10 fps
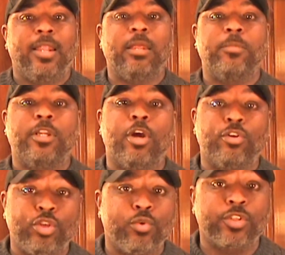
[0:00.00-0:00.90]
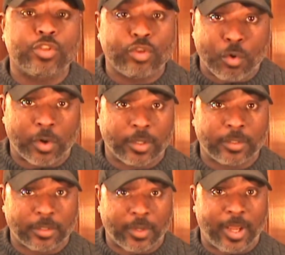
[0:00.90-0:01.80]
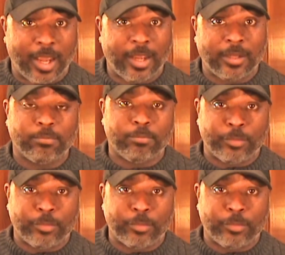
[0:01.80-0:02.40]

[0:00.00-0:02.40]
let me go to a store, okay?